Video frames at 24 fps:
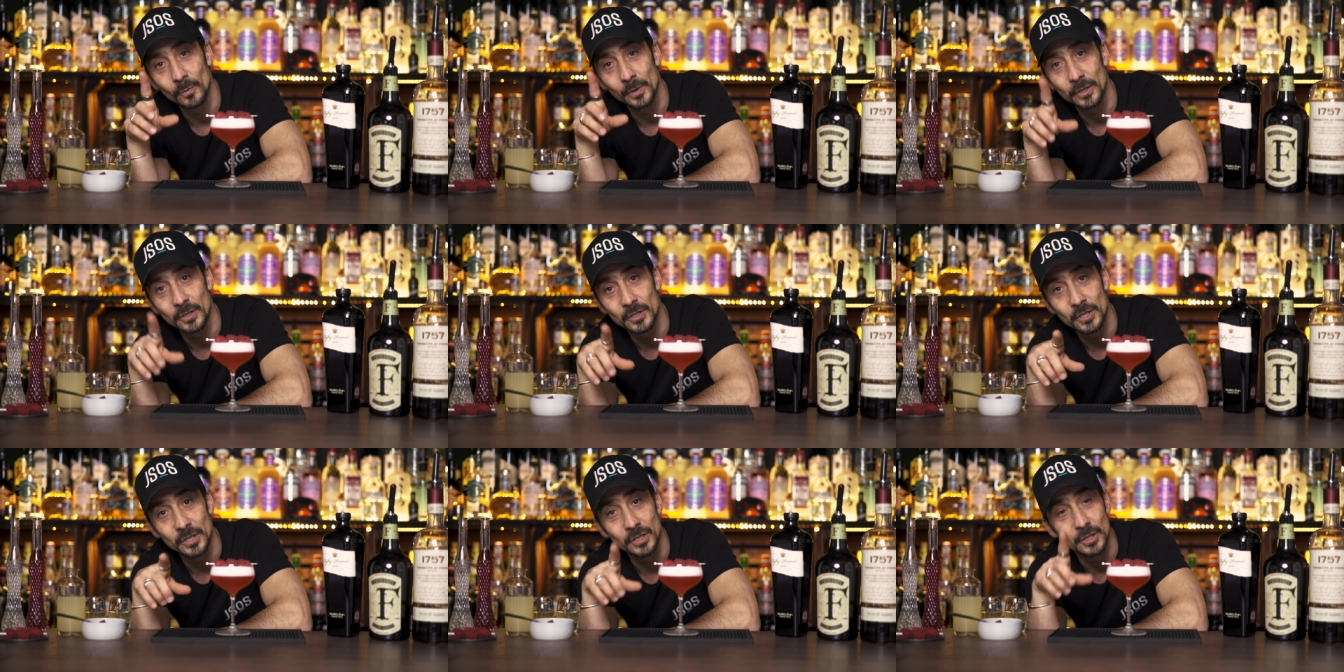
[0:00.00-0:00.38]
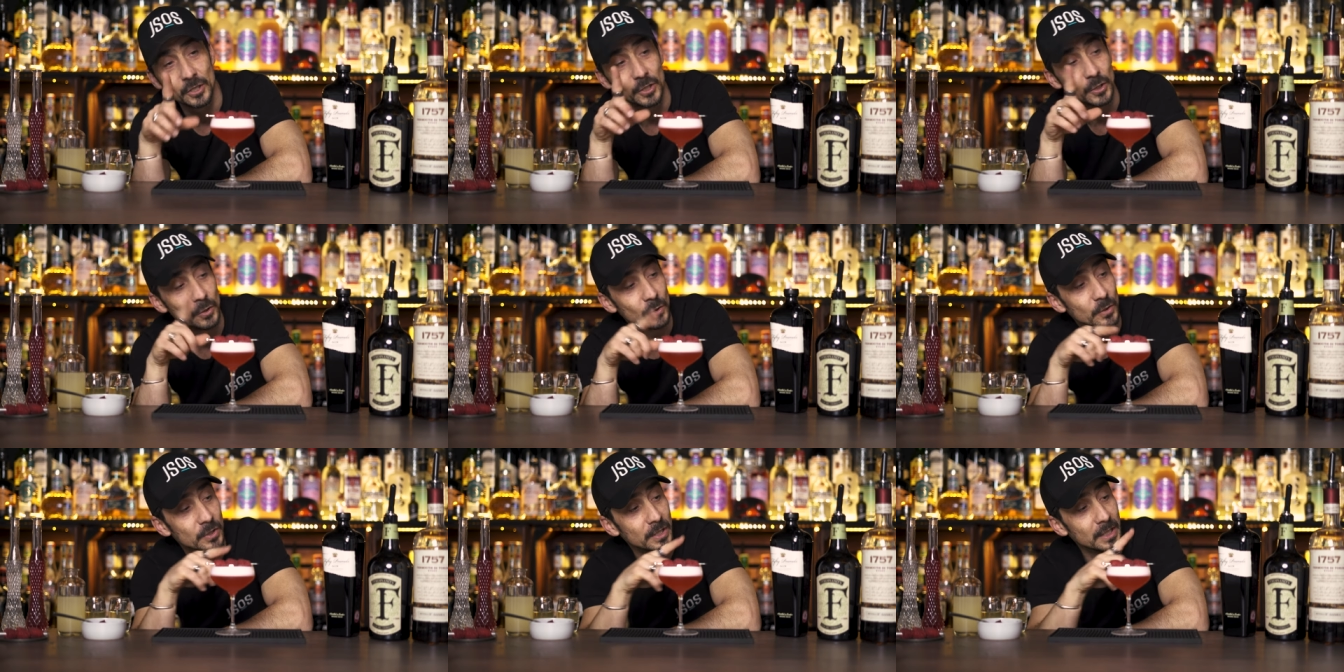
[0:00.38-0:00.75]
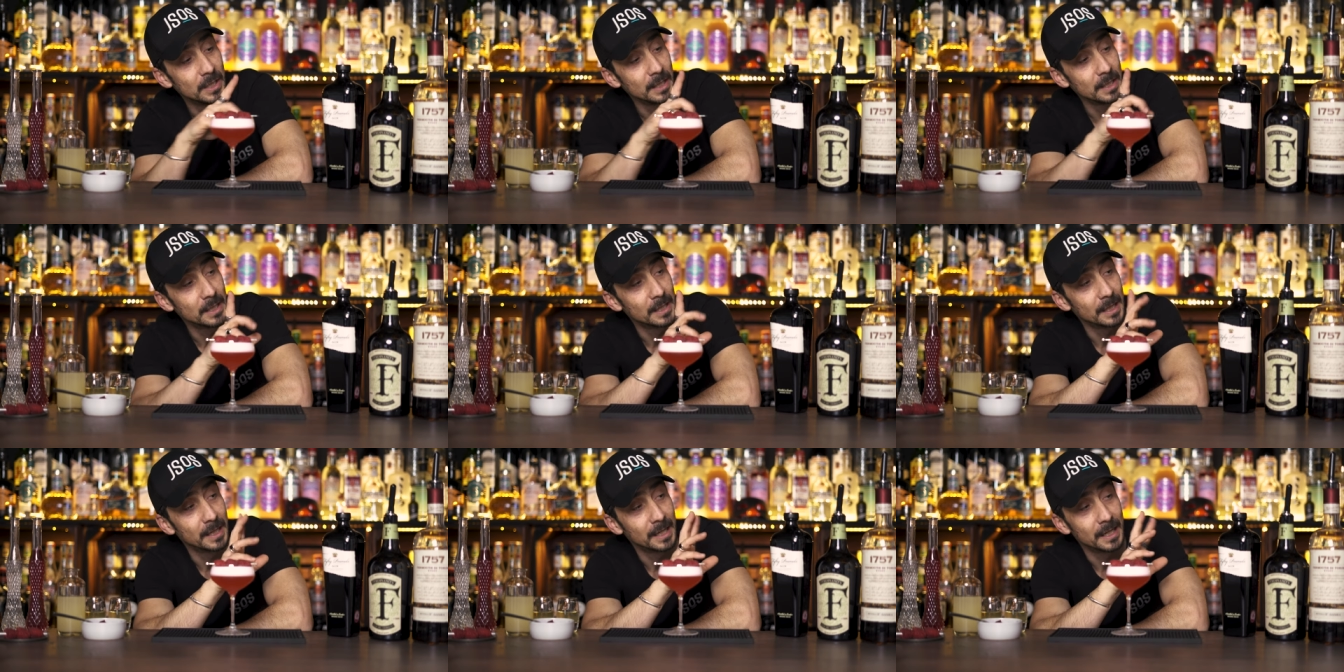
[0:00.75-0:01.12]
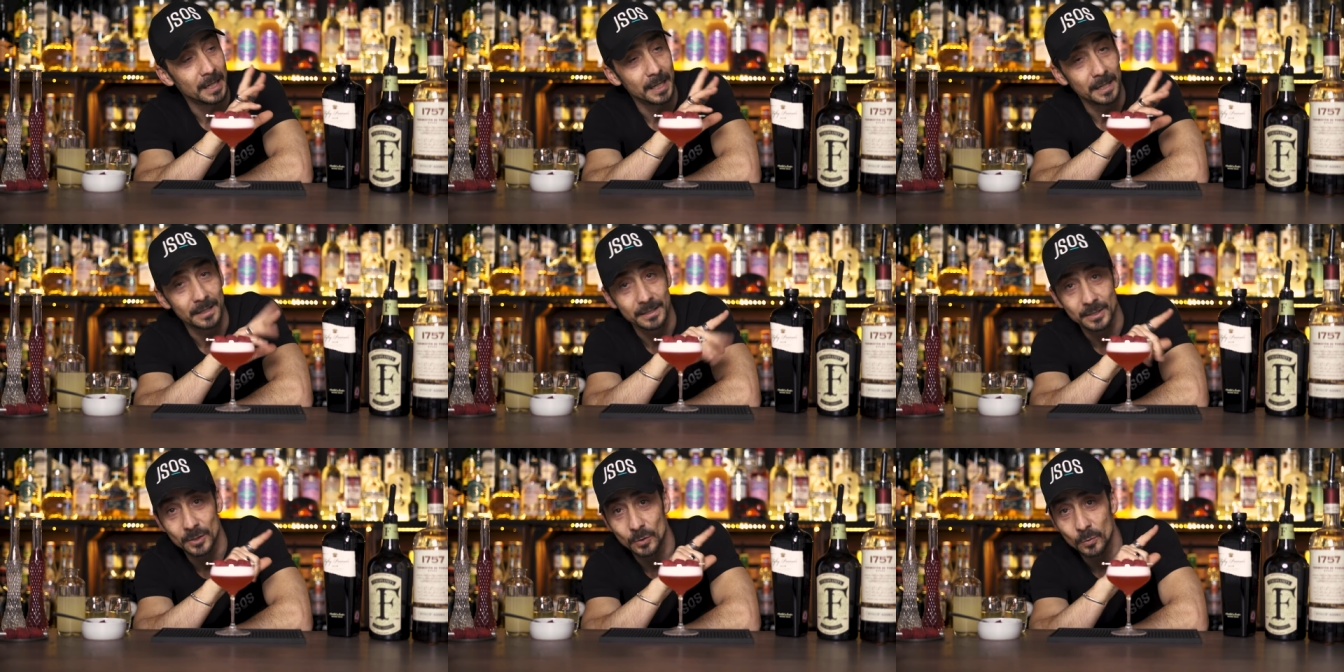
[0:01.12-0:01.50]
which it's using
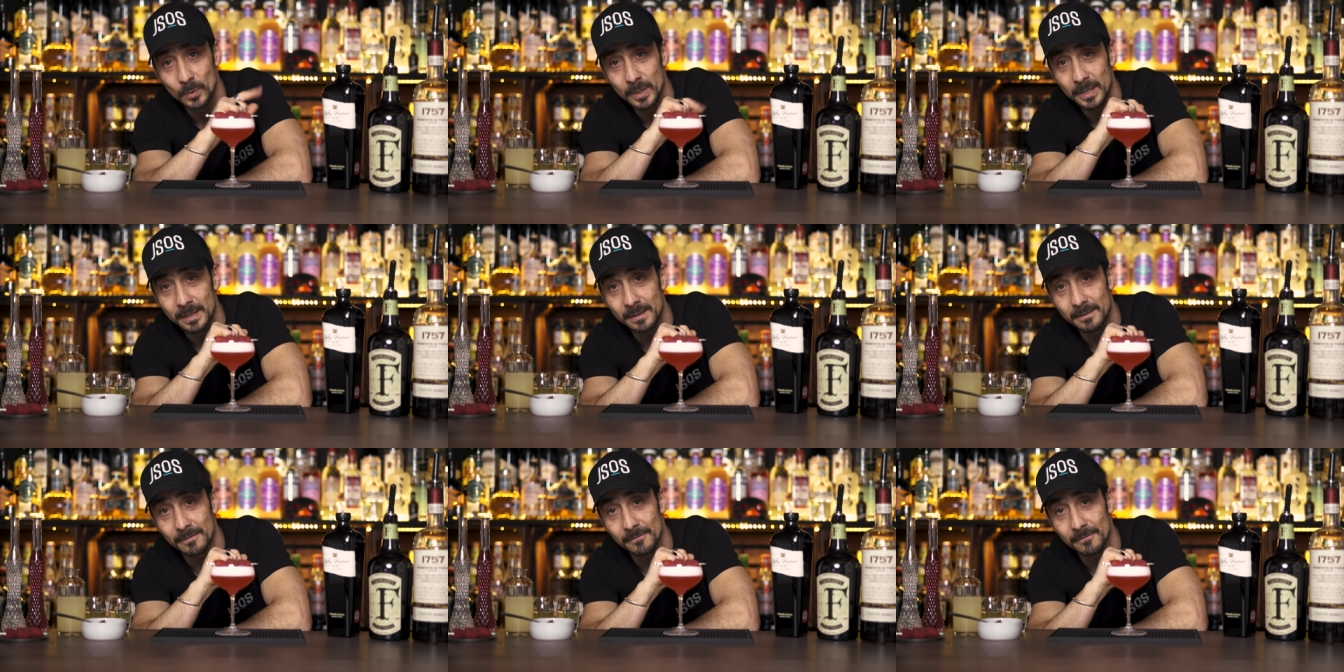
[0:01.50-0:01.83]
a sweet